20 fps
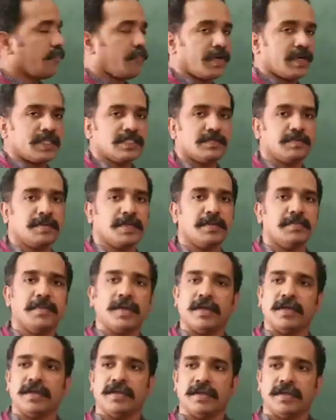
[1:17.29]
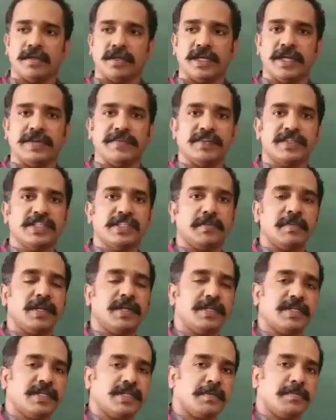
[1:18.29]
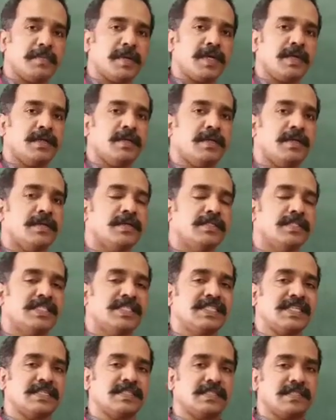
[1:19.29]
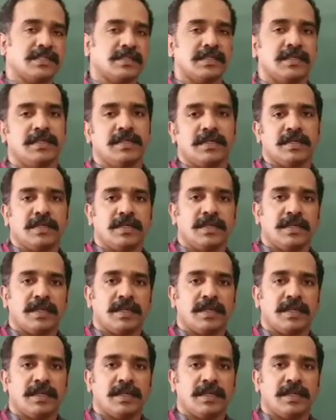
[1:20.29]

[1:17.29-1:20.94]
What is meant by divisibility by 6?